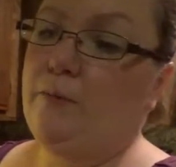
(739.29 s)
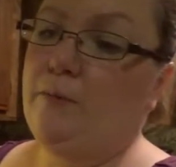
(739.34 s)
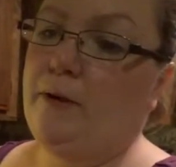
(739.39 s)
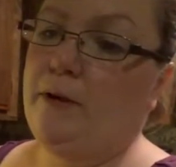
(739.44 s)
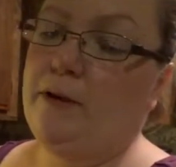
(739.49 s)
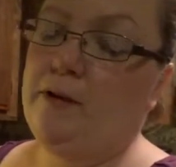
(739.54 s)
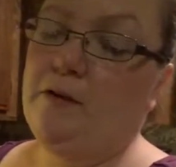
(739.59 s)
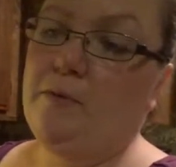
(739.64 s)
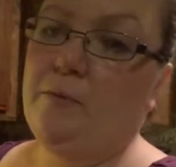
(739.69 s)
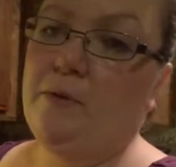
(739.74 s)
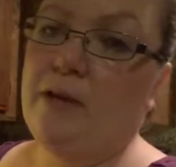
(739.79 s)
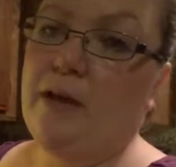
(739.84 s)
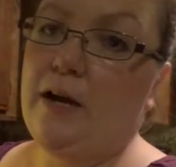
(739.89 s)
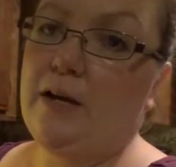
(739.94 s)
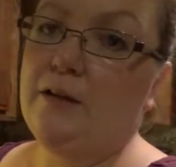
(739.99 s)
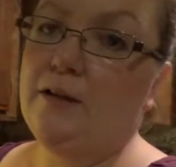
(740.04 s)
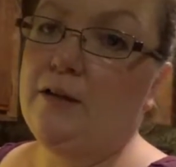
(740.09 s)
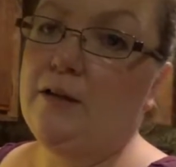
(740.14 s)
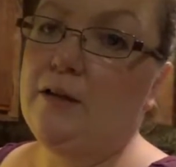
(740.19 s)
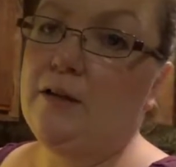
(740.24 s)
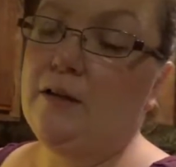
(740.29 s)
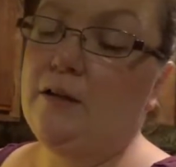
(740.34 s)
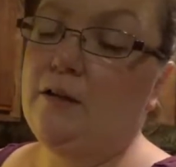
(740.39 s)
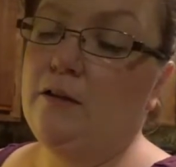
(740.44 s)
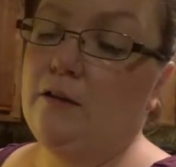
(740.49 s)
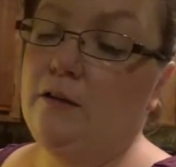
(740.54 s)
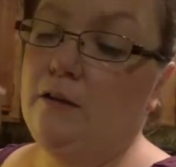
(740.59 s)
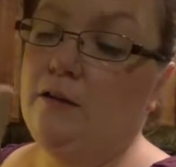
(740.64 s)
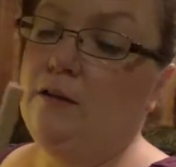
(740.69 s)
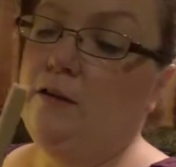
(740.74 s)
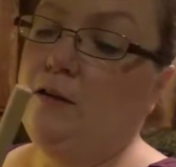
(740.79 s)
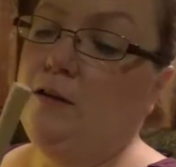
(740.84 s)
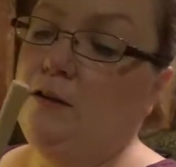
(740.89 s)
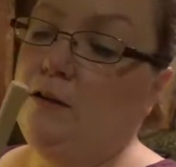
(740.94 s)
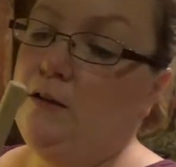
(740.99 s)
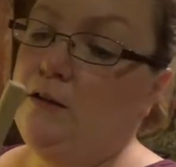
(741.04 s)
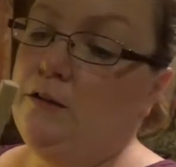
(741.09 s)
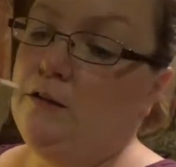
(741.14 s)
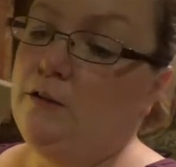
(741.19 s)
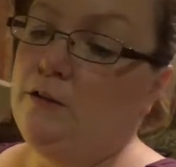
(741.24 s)
Mine is plastic,
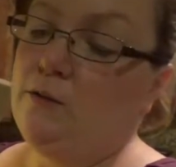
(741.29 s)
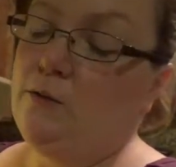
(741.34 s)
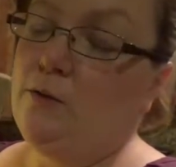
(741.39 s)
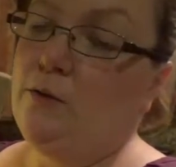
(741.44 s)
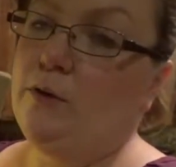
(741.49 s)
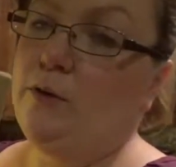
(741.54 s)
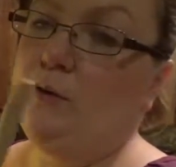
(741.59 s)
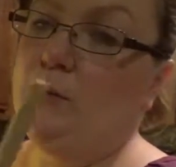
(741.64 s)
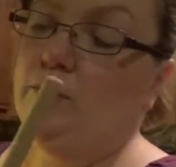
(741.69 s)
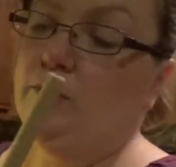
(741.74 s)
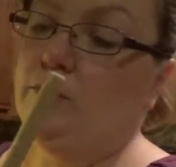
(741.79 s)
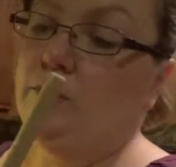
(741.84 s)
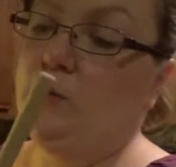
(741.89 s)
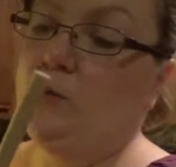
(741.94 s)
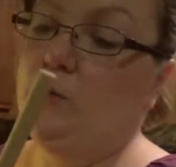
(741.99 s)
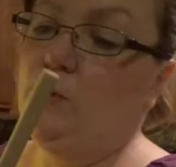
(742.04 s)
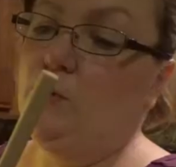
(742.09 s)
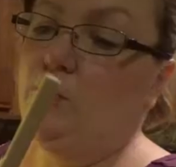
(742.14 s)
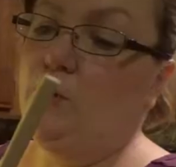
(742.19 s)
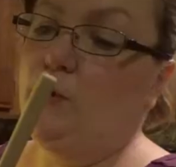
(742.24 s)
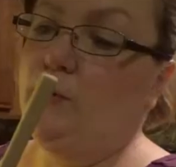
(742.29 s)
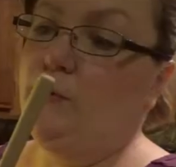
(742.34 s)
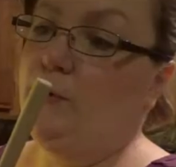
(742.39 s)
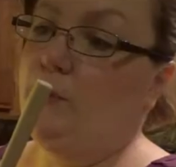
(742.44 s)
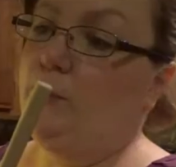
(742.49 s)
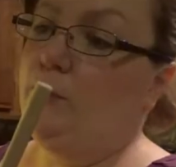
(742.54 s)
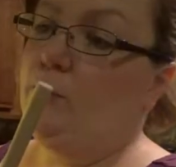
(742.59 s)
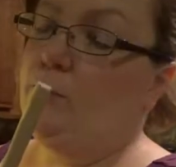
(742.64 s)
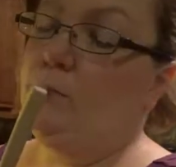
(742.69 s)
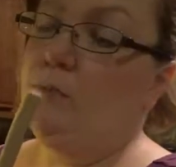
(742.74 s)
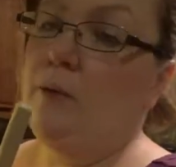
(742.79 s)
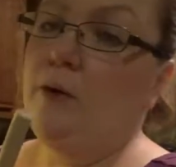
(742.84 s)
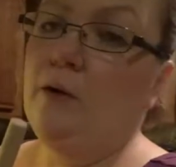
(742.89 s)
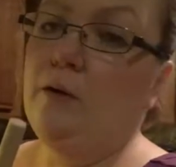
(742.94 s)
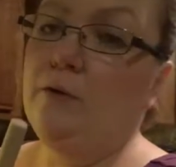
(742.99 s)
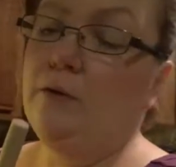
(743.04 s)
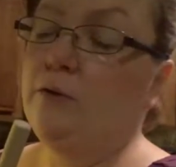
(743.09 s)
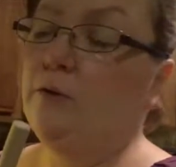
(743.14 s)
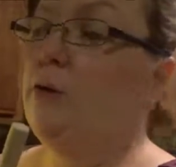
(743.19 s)
so I don't know if it would melt or